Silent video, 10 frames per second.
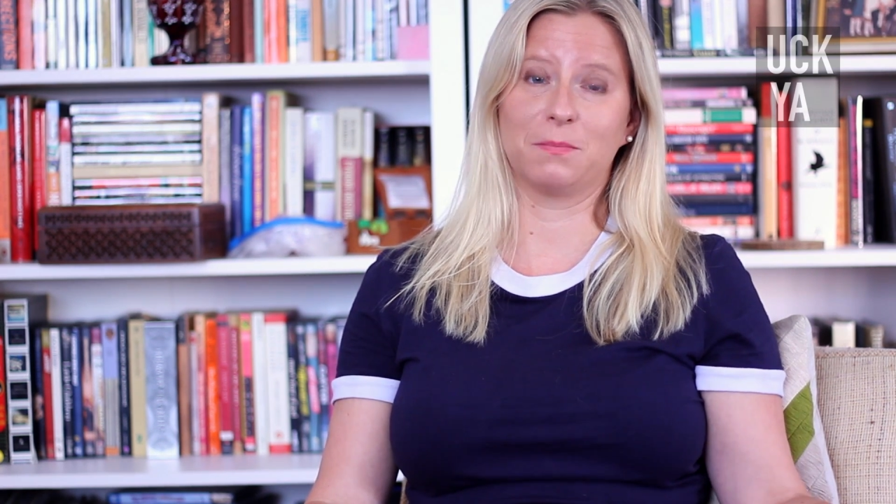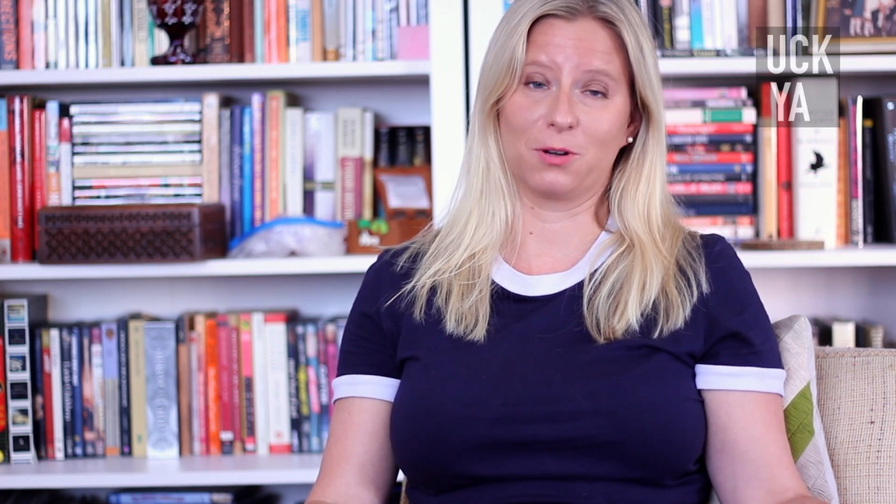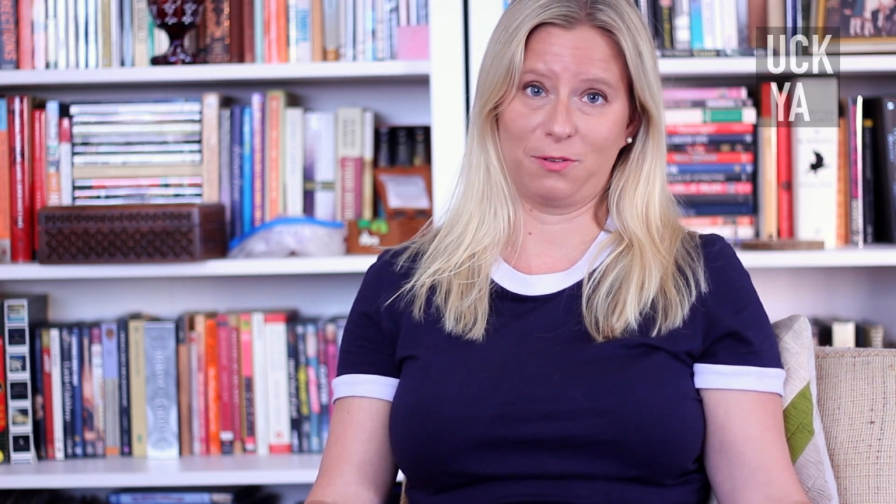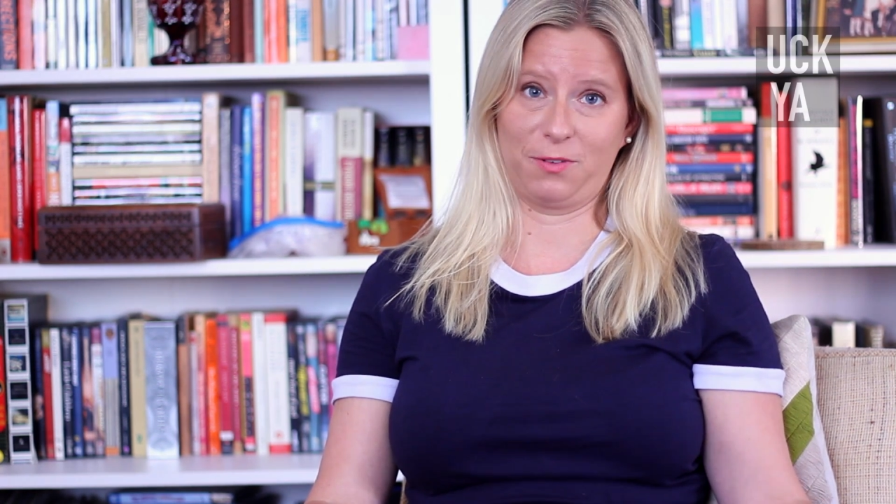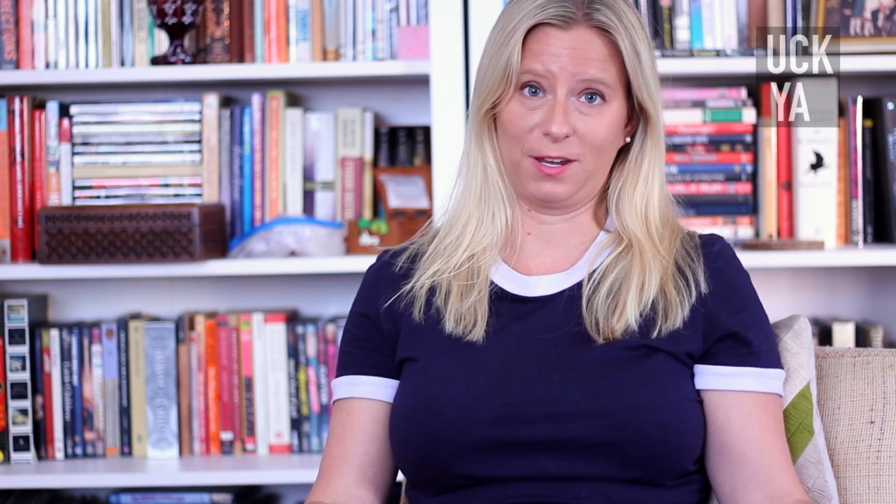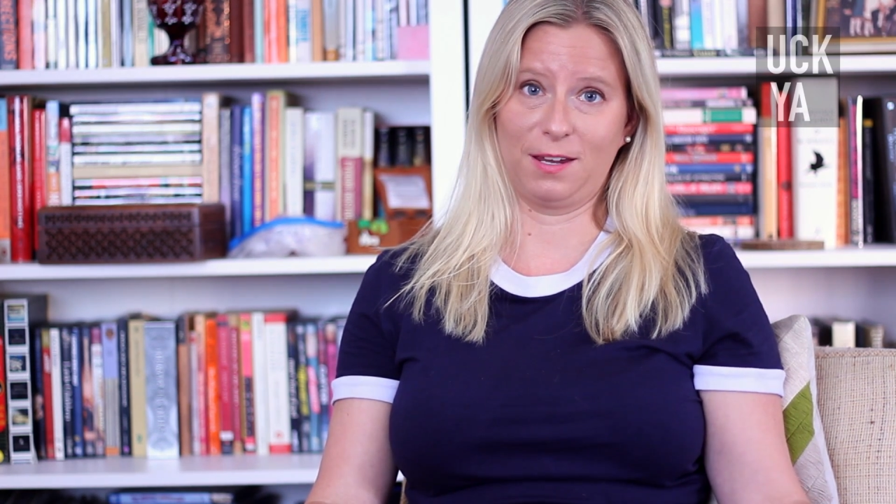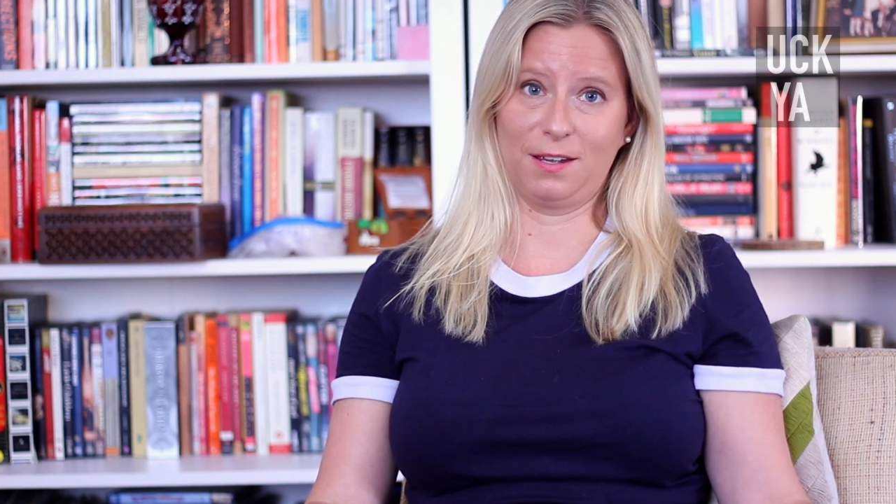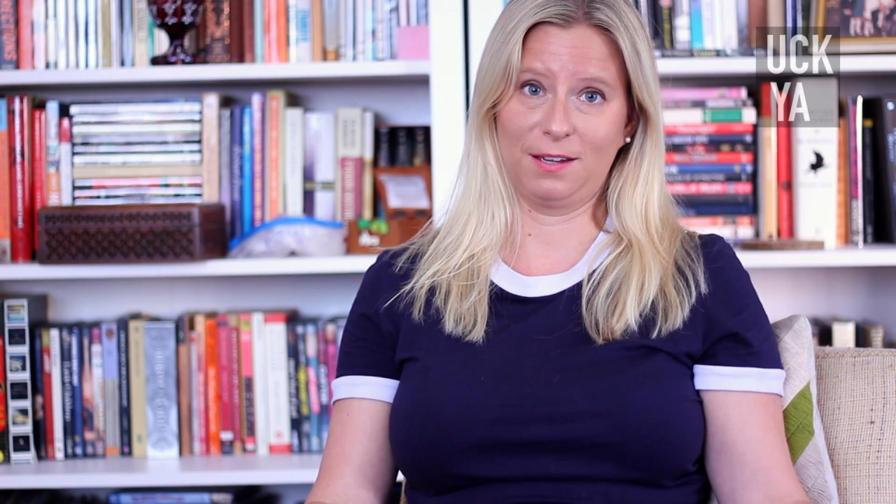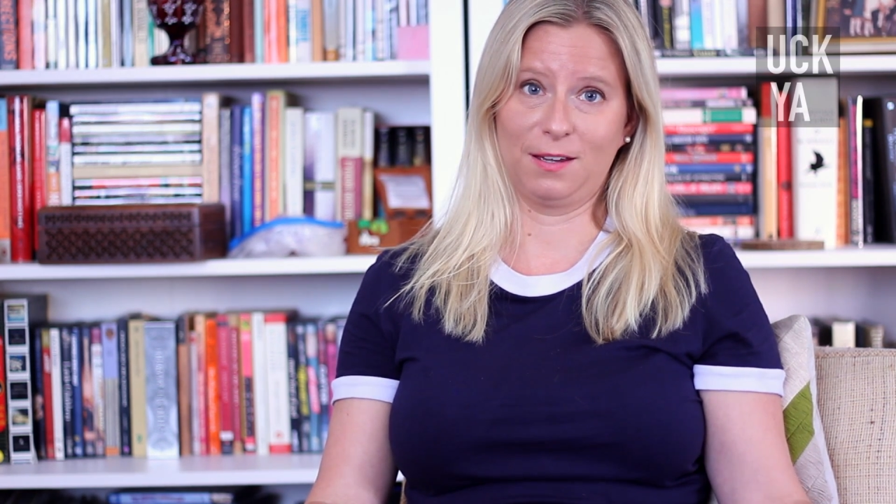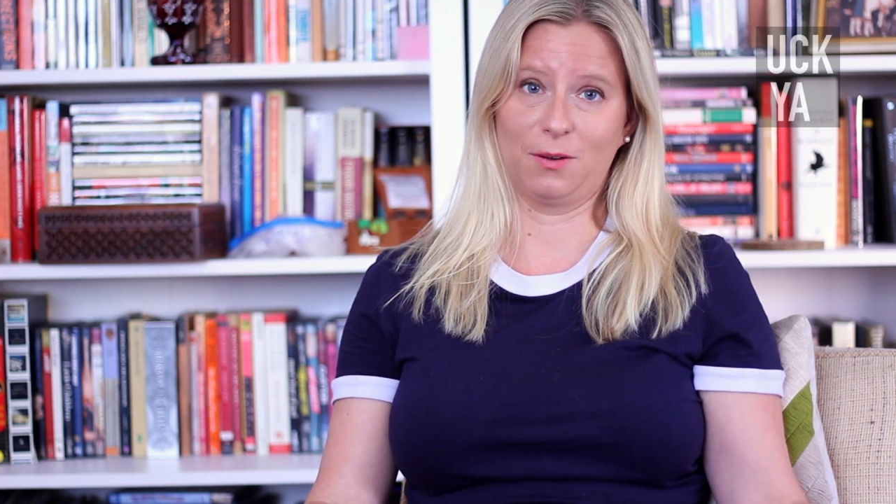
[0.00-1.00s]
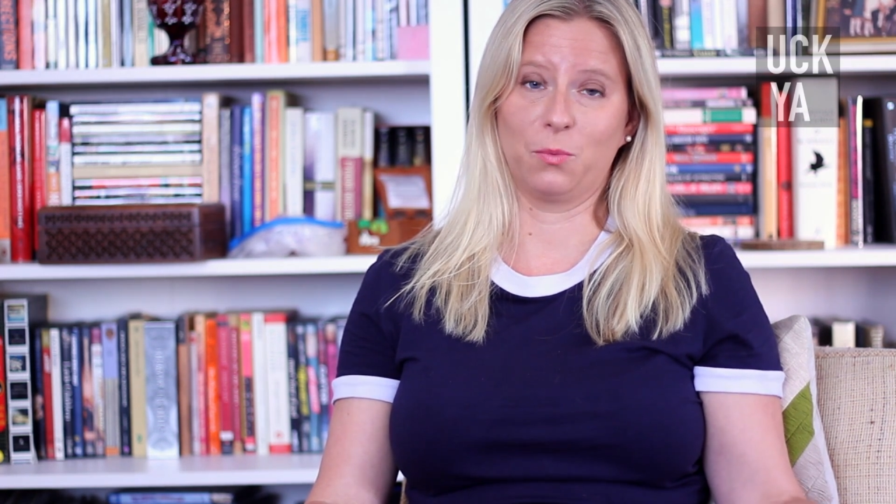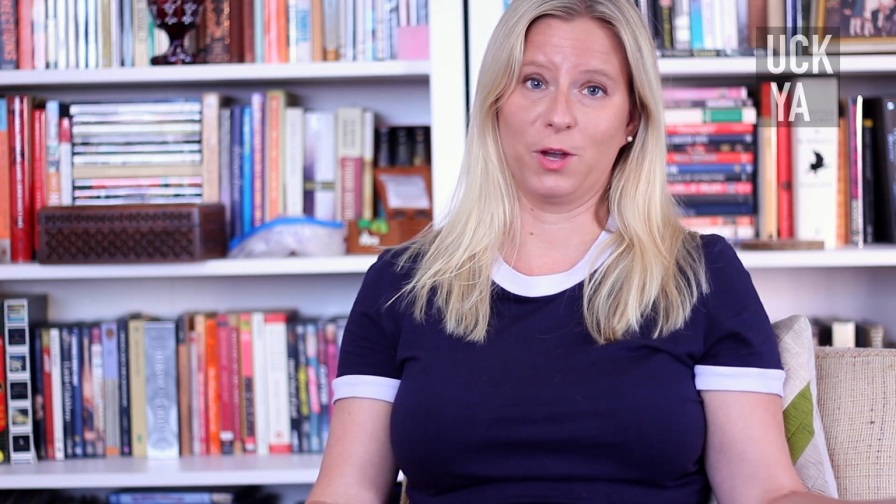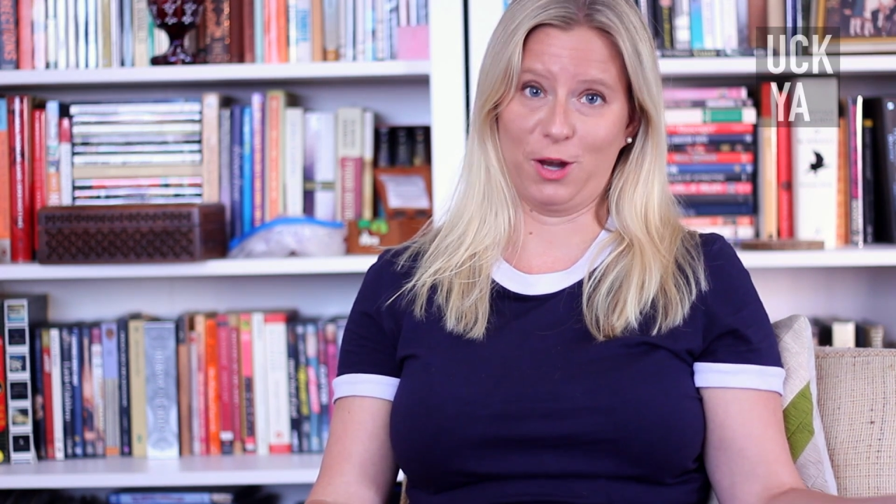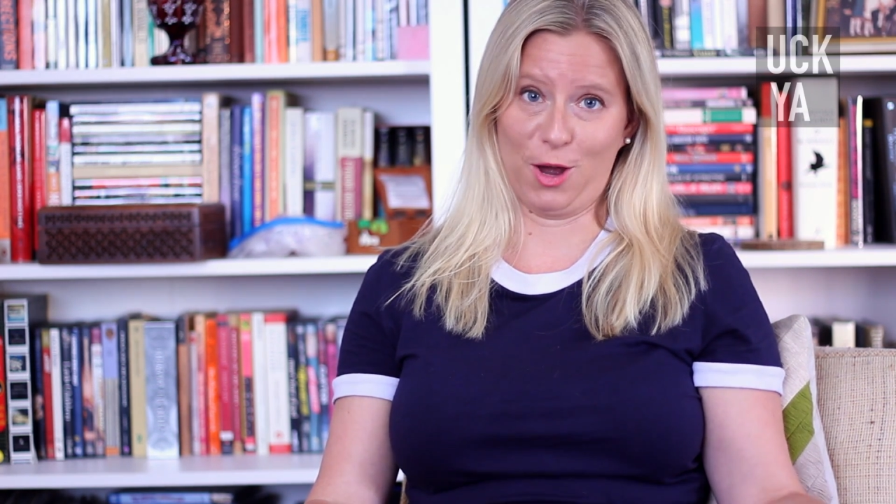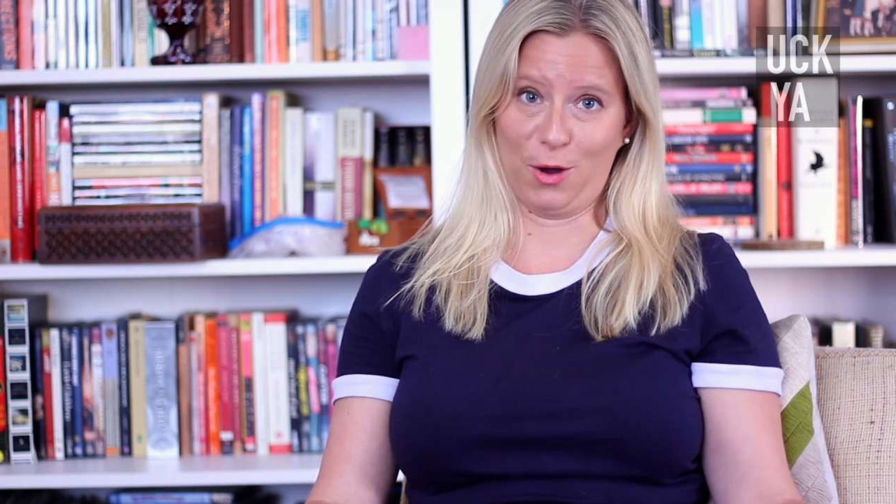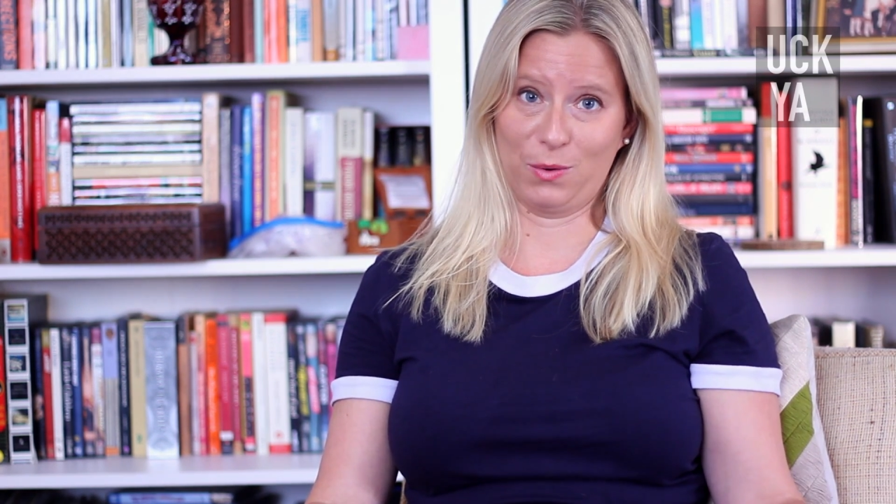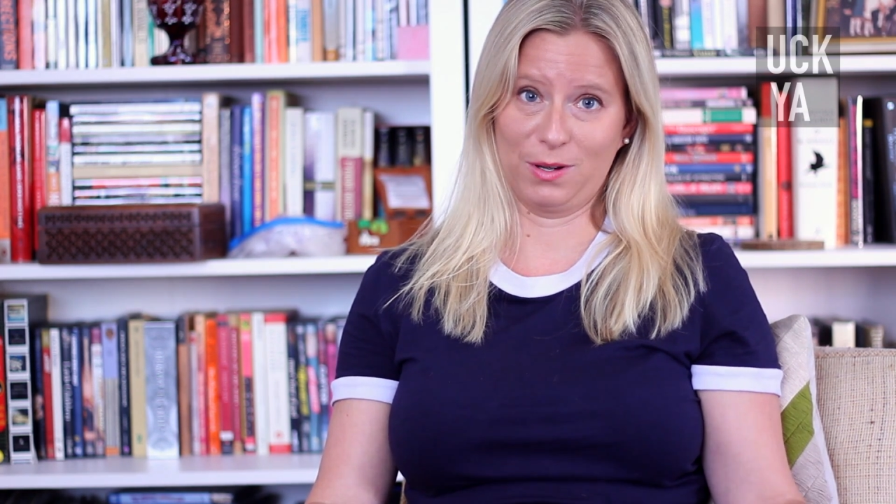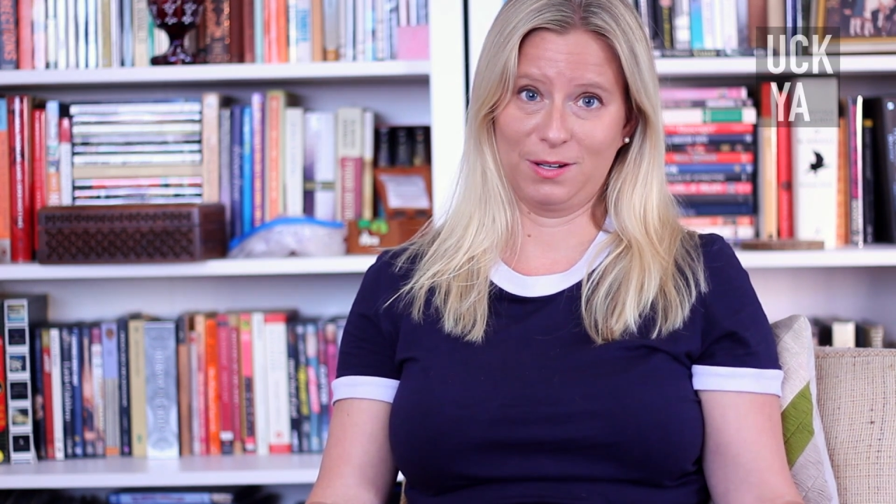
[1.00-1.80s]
Murphy, widow,